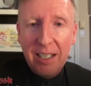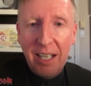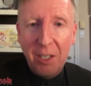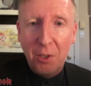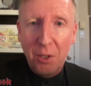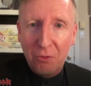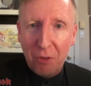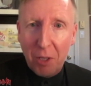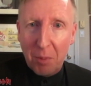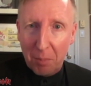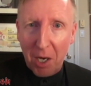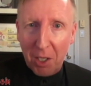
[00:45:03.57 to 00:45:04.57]
and you know the film
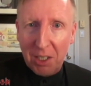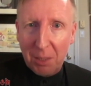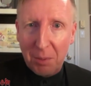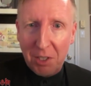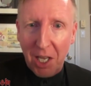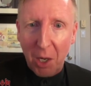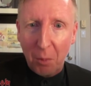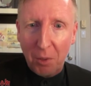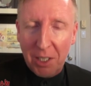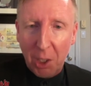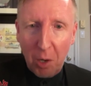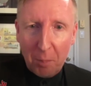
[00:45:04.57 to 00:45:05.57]
Apocalypse Now when
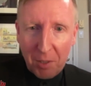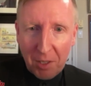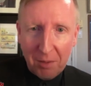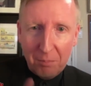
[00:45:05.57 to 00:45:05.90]
they go up the